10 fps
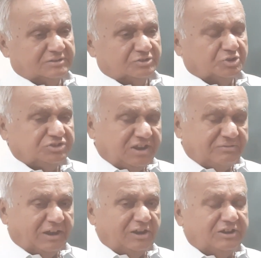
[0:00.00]
So J
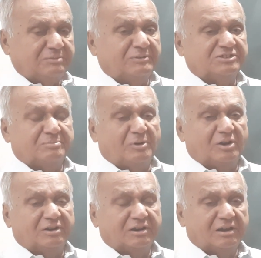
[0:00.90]
value depends
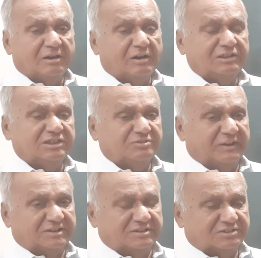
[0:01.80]
upon all these
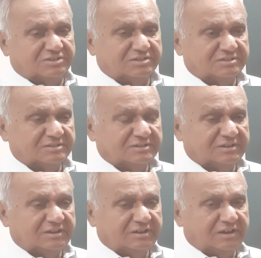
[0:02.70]
factors.
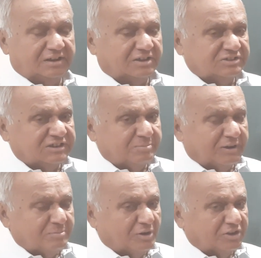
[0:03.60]
It doesn't
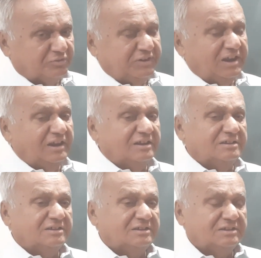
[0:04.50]
depend upon the field.
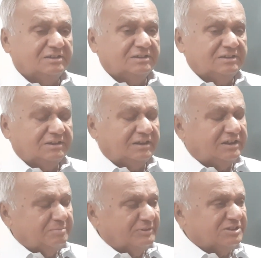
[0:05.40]

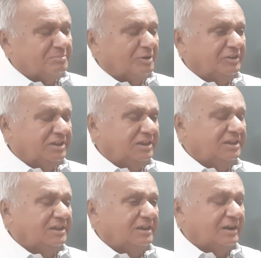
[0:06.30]
It depends upon
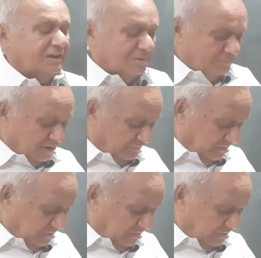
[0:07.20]
the number of